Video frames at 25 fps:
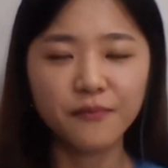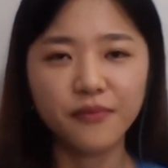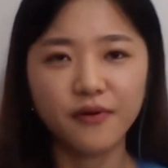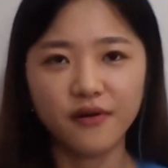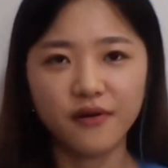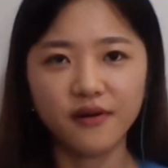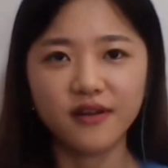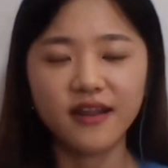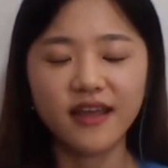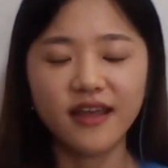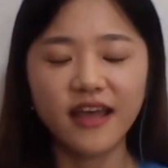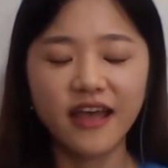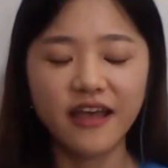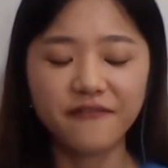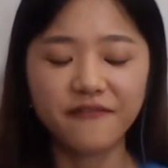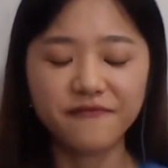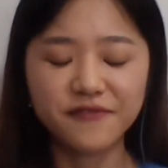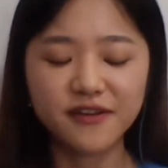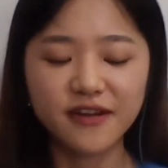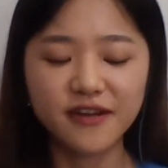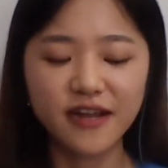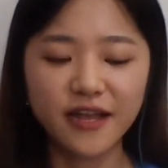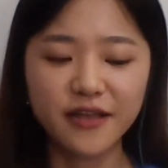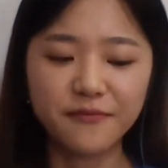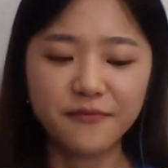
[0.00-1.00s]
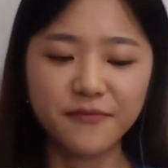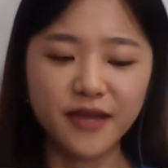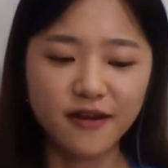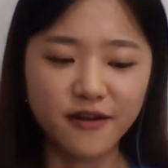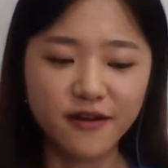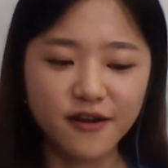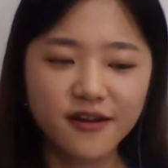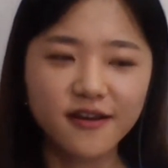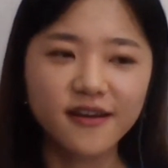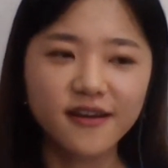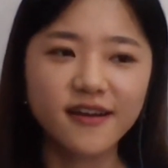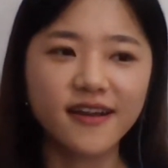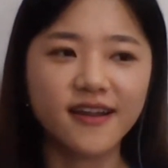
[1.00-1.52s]
But after I met
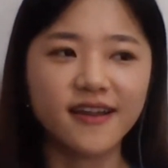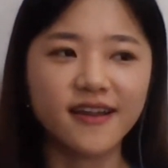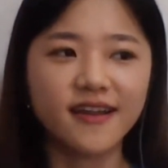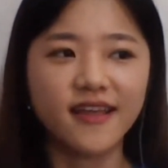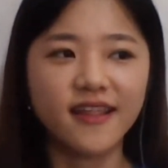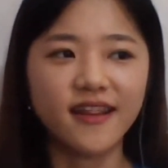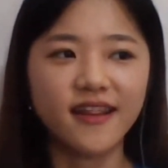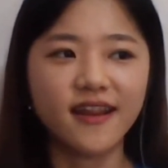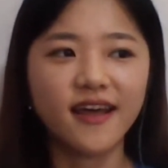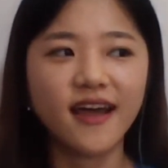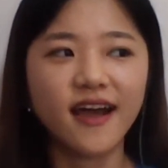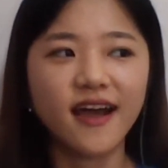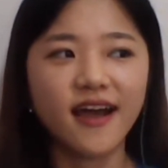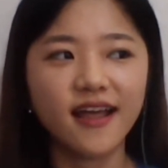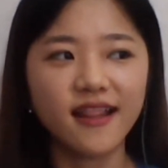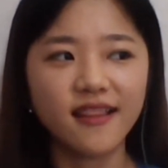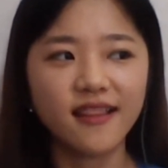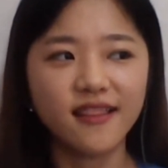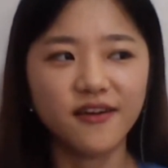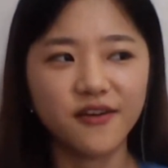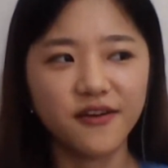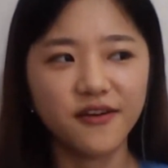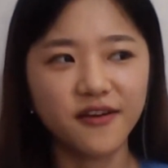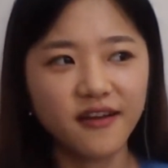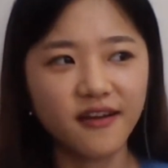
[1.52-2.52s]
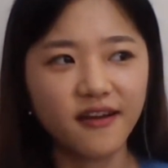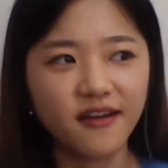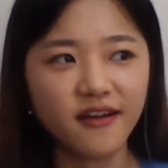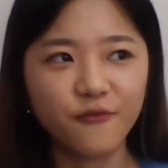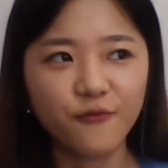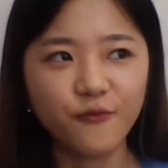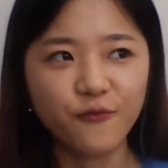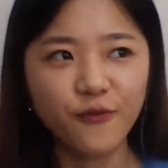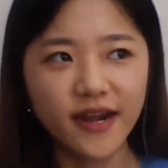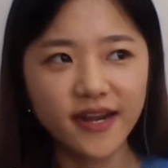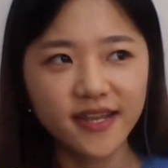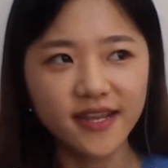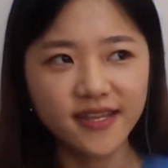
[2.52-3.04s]
her, and then I learned
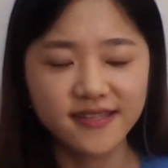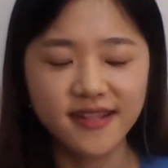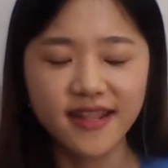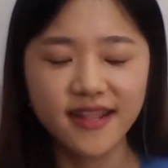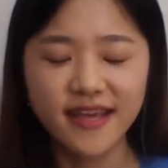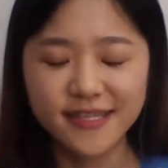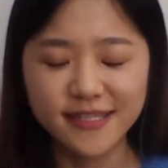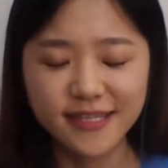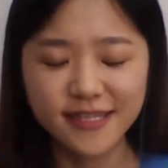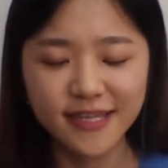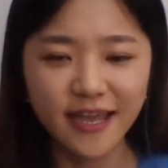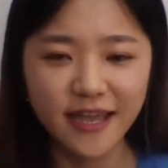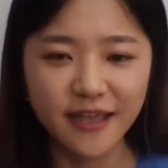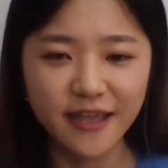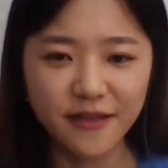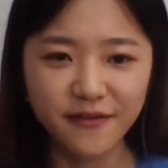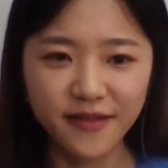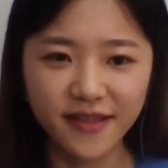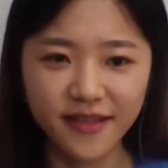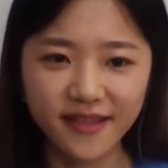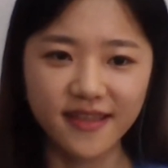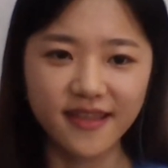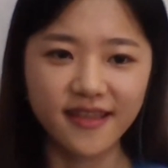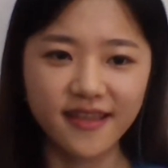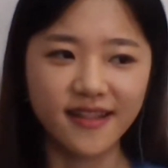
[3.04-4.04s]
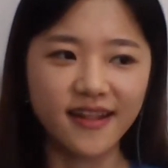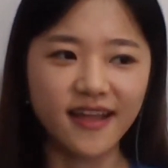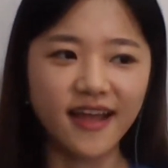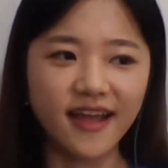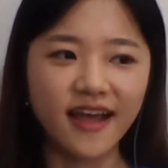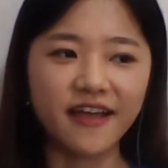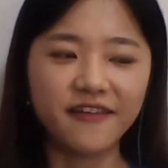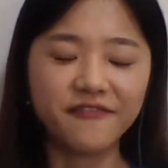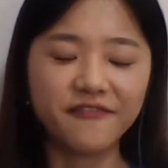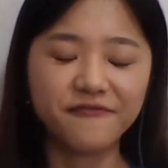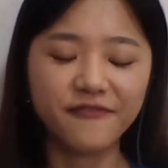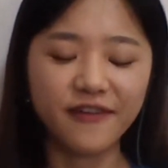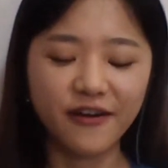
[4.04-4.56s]
what is landscape, and then
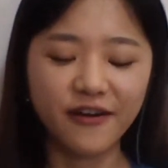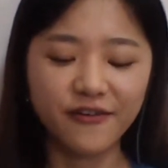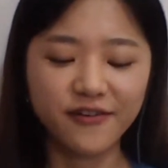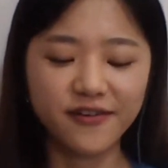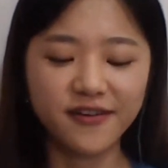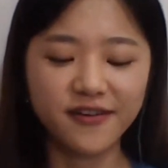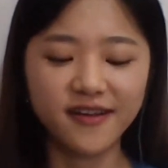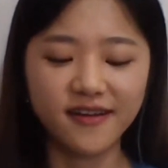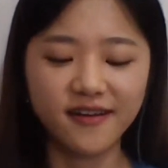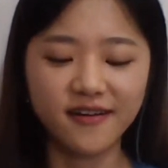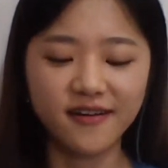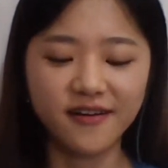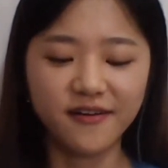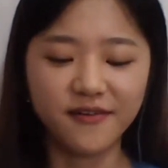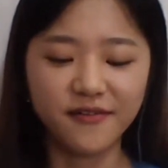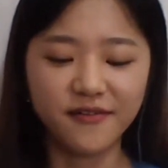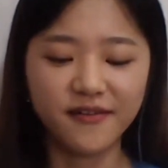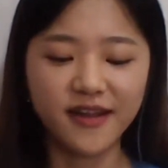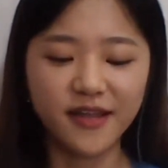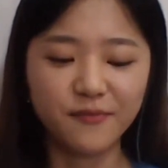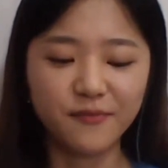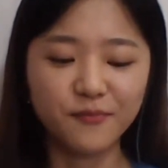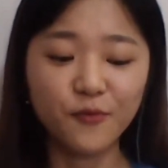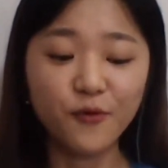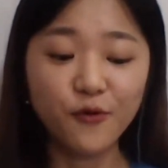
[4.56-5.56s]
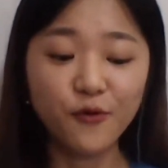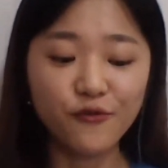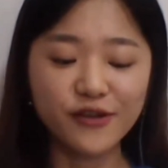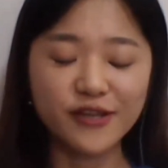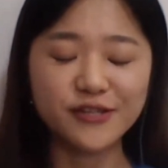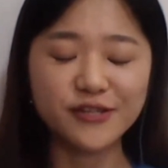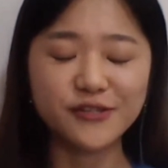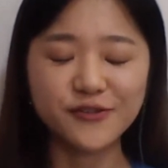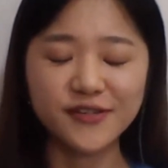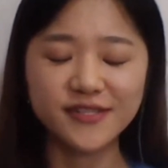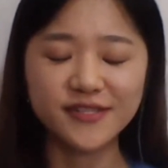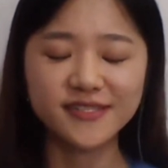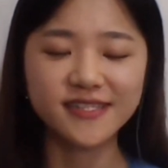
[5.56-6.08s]
I found like more
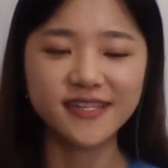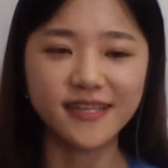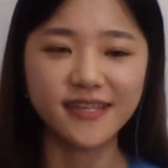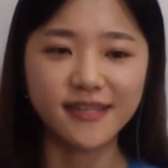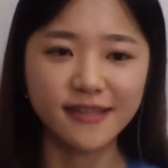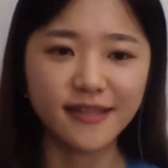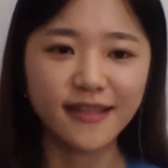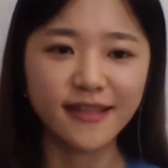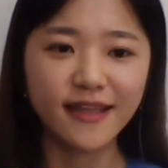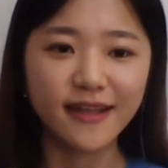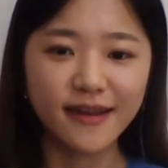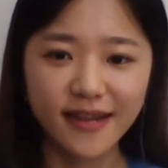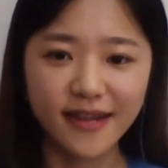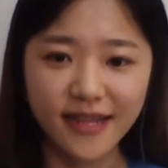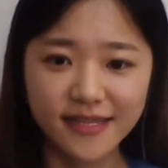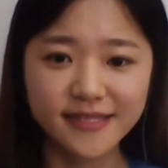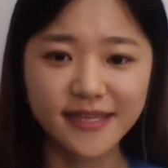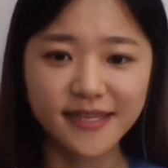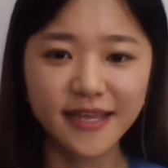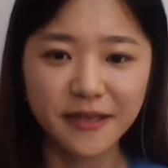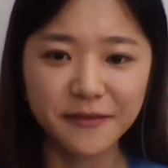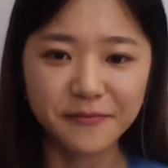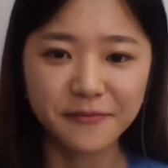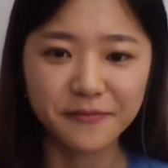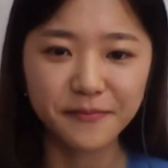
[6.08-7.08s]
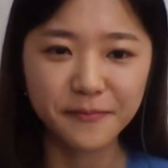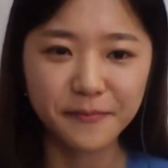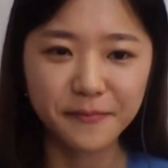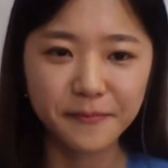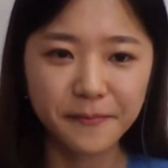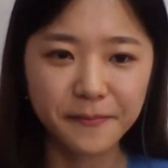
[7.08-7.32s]
interest in landscape.